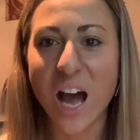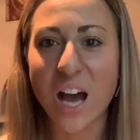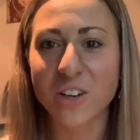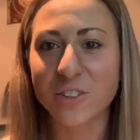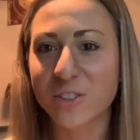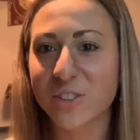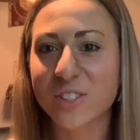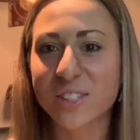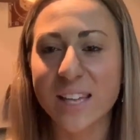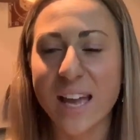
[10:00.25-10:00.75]

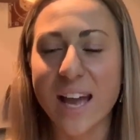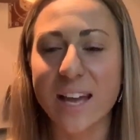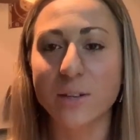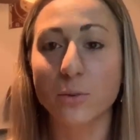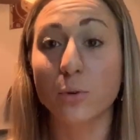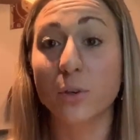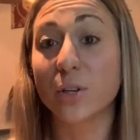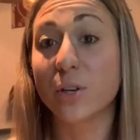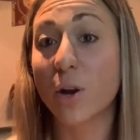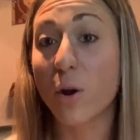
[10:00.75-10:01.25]
understand
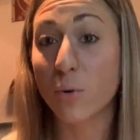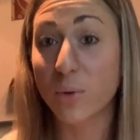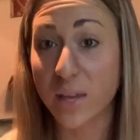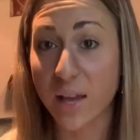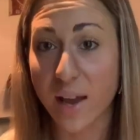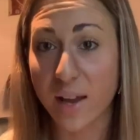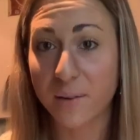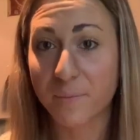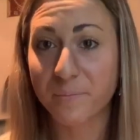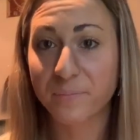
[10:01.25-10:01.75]
or know
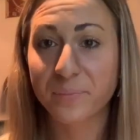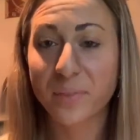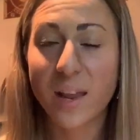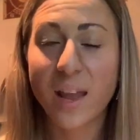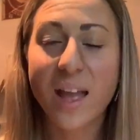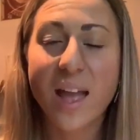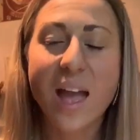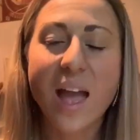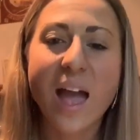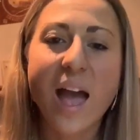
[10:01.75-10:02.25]
yet.
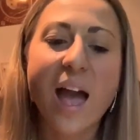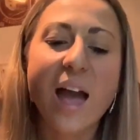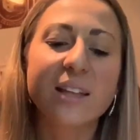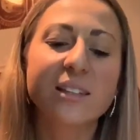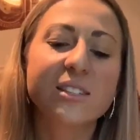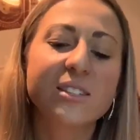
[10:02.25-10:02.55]
And